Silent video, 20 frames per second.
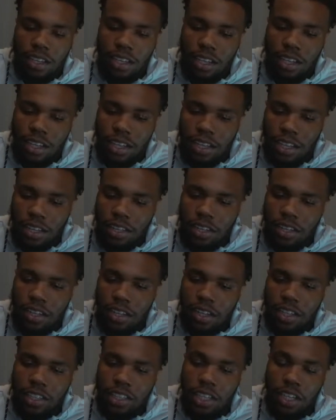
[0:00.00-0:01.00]
and
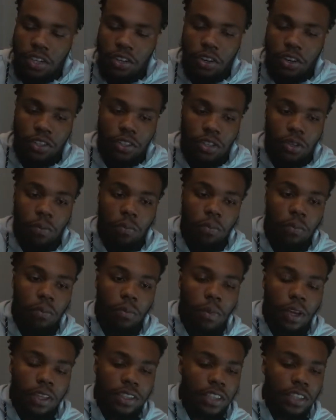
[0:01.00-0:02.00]
uh, it's hurt
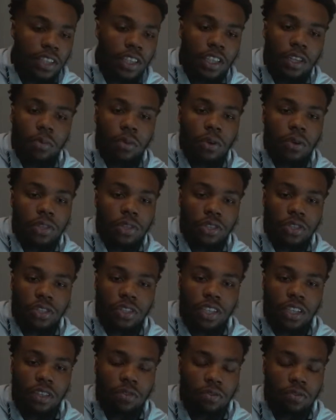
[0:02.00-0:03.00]
them mentally,
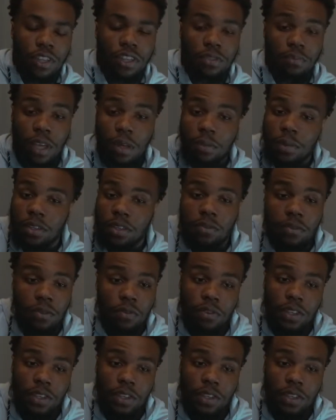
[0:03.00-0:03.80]
emotionally, fit, maybe even